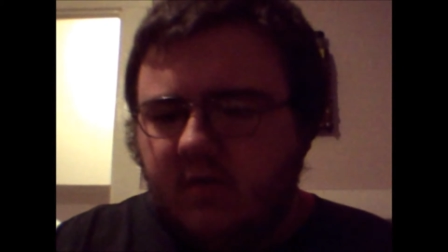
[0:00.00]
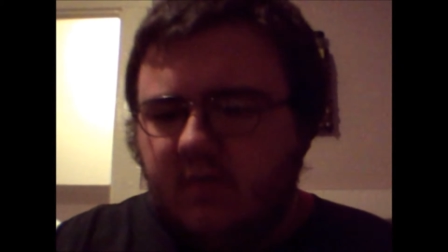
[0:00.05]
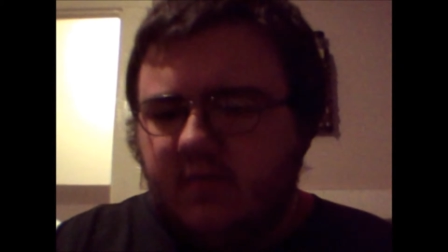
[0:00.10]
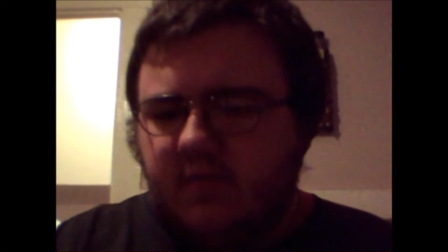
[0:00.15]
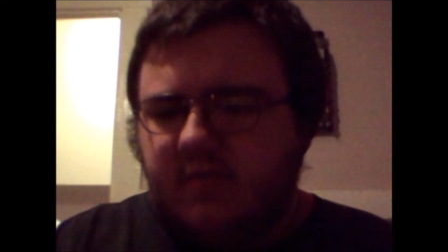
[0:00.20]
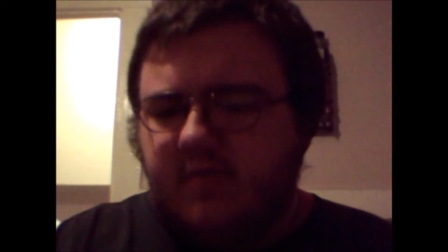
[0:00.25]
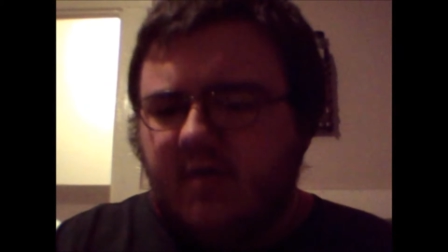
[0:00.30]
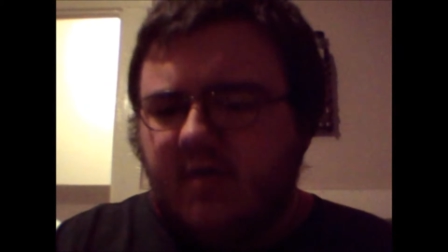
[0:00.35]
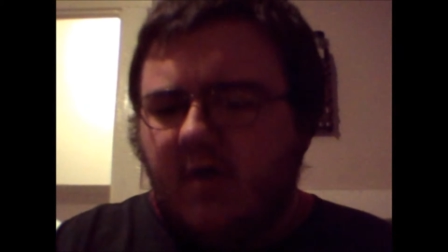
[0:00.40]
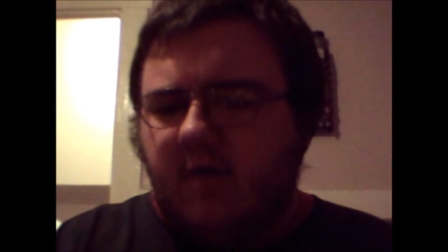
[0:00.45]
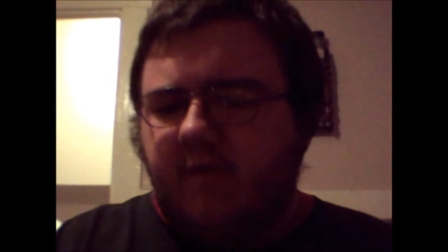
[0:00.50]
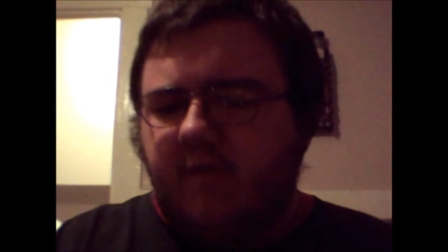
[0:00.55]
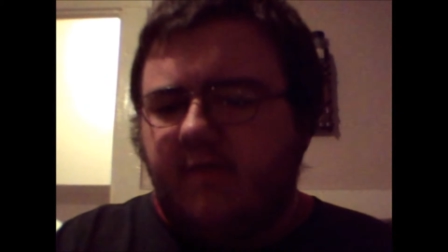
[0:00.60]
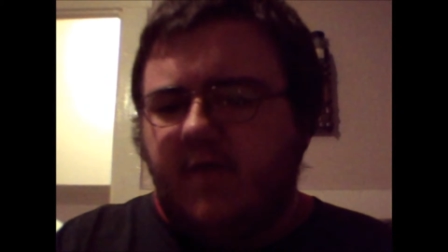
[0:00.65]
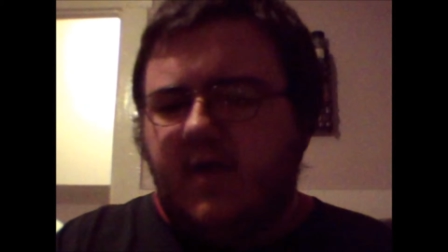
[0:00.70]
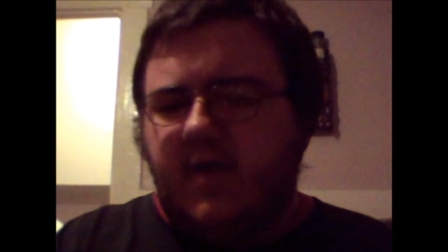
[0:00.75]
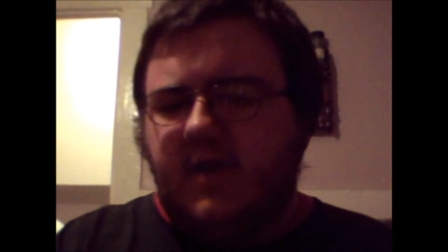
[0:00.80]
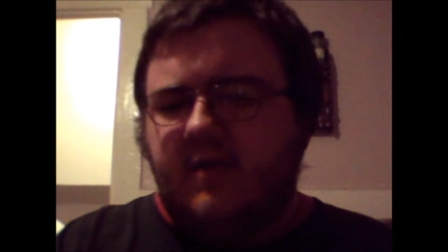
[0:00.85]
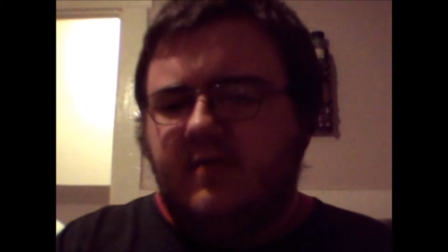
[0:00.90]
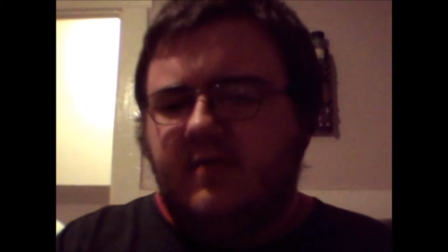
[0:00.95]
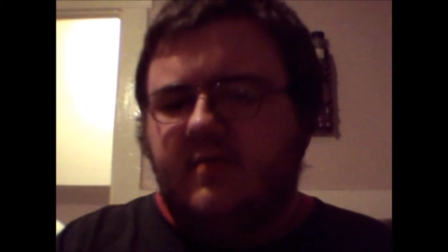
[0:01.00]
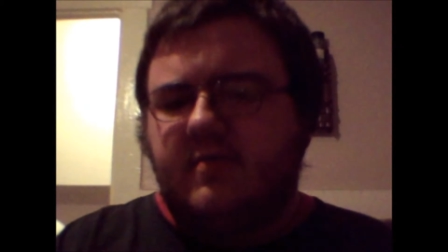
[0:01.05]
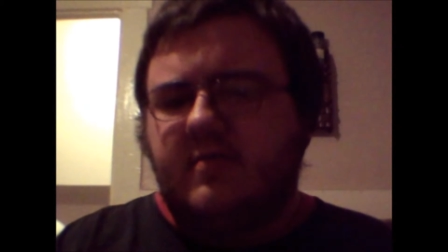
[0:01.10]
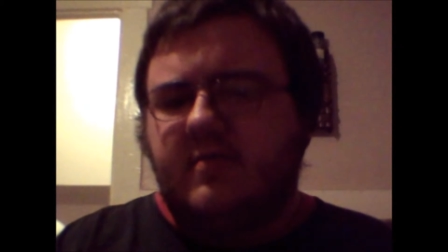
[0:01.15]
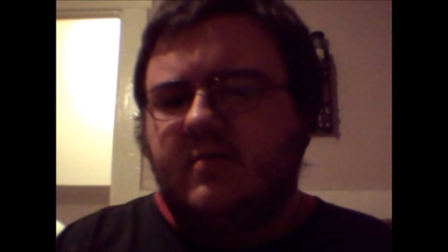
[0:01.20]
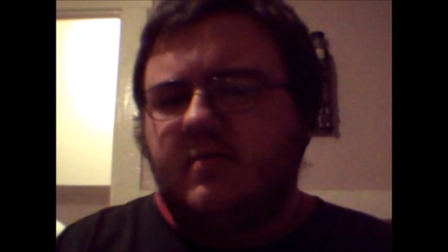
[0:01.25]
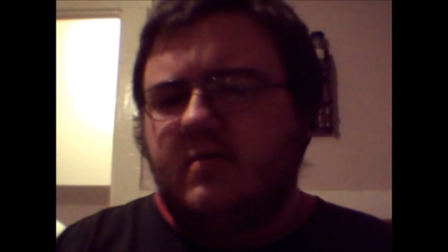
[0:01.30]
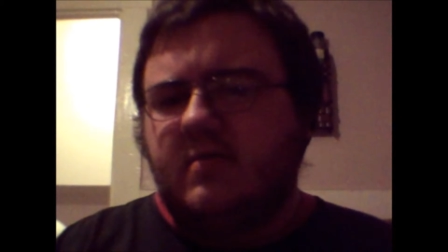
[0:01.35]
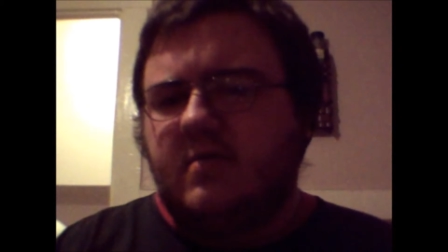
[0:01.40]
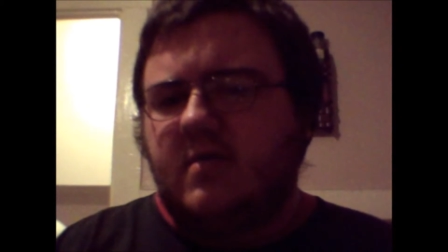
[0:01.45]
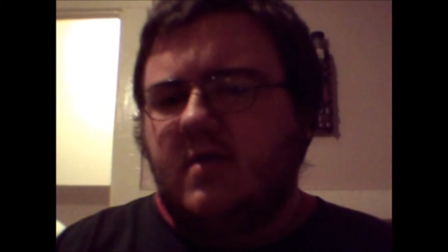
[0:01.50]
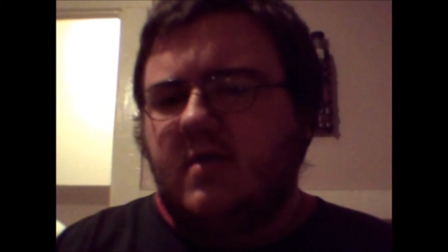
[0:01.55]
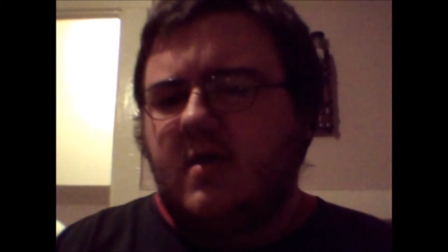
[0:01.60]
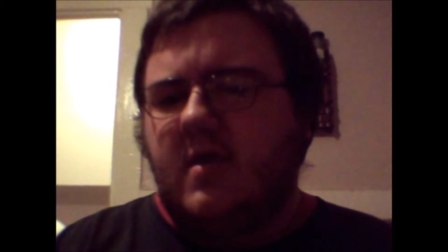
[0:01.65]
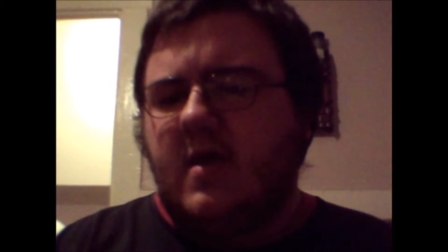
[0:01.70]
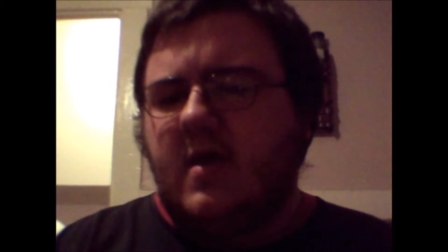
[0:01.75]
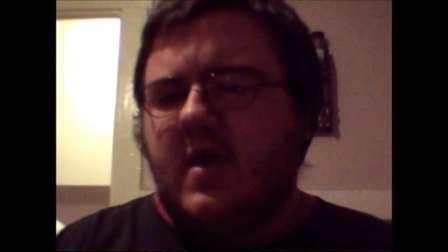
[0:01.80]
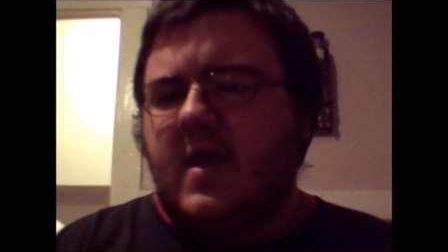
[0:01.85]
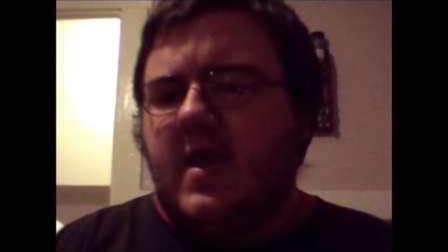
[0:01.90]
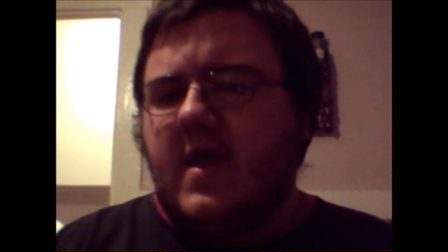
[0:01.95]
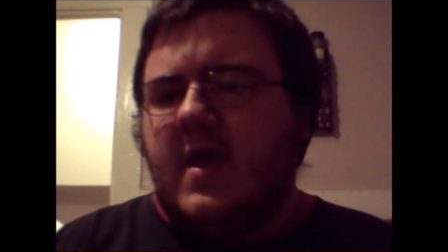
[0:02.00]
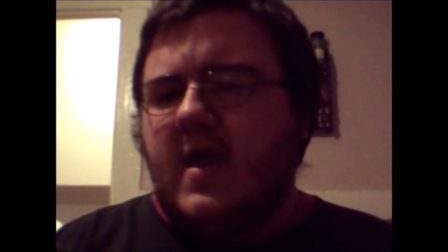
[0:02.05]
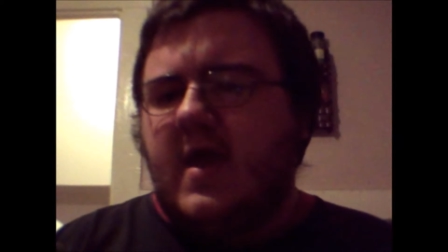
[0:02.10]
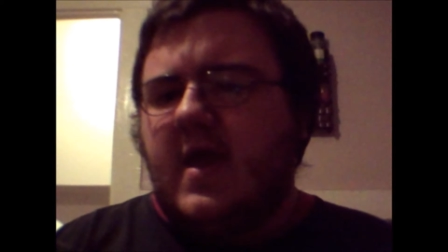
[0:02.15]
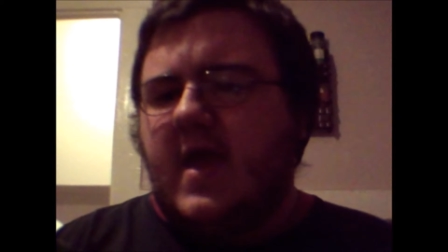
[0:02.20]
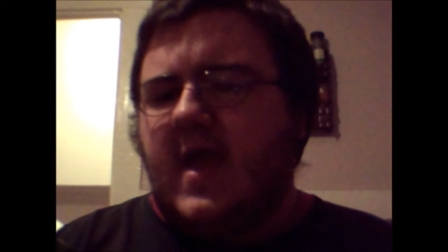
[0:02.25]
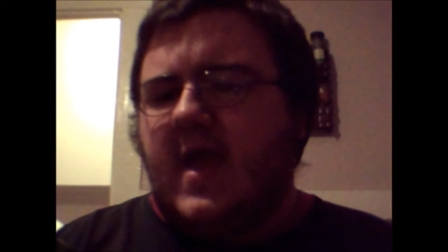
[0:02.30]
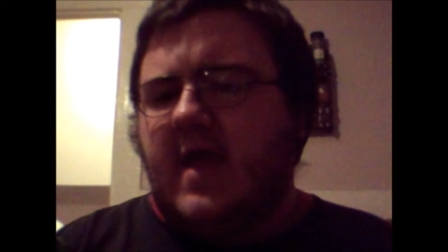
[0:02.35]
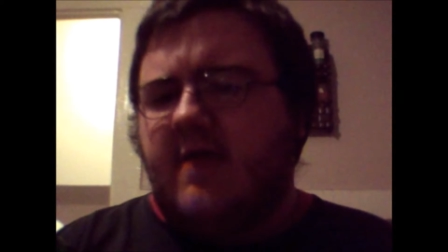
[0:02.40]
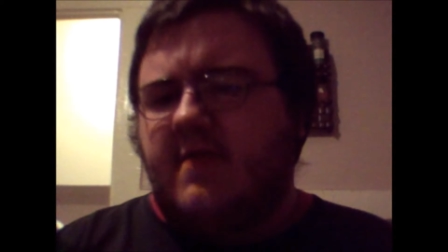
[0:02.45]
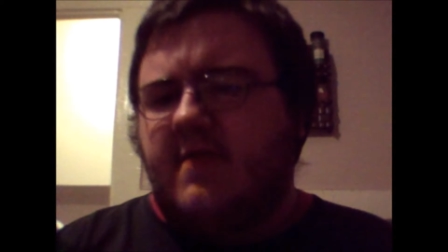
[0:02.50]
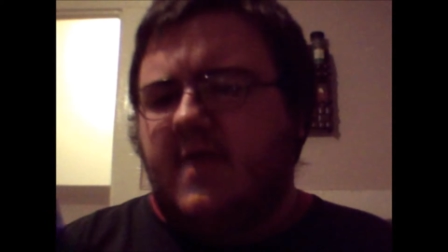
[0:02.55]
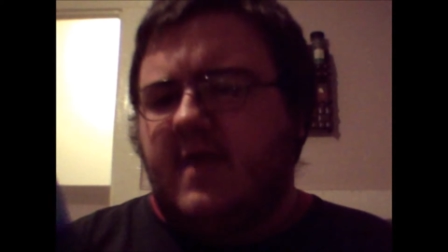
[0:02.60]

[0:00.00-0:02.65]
sulfites, and